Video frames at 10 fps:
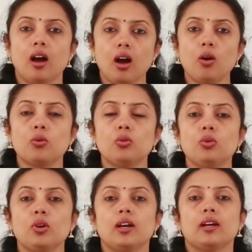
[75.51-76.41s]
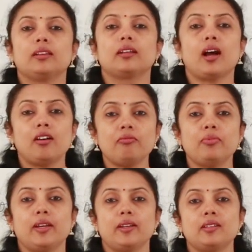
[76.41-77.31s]
how the
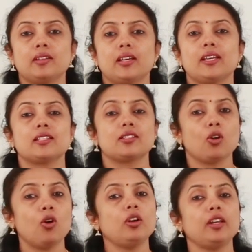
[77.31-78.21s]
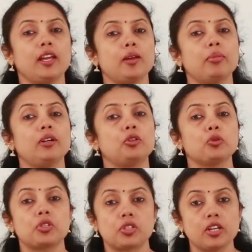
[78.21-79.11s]
government is not able
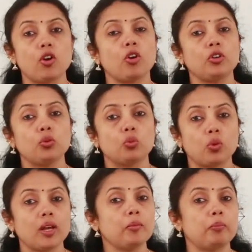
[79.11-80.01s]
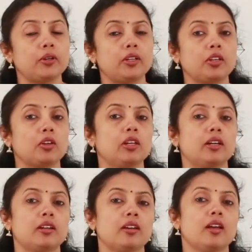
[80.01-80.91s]
to stick on to one
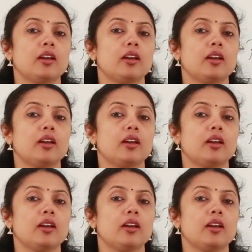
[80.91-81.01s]
particular